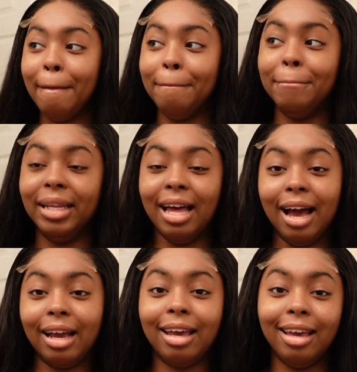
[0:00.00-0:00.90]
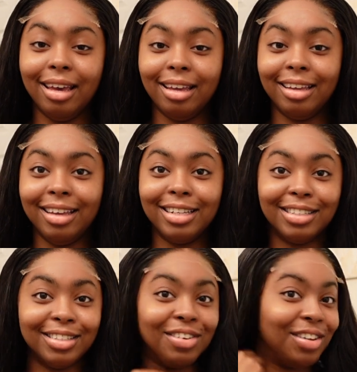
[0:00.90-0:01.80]
black hair in
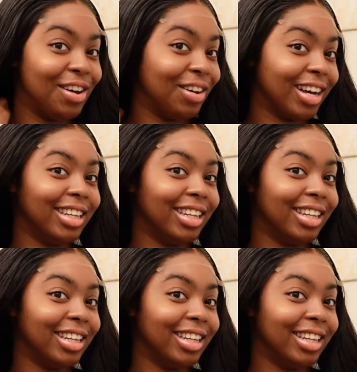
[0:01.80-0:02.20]
so long.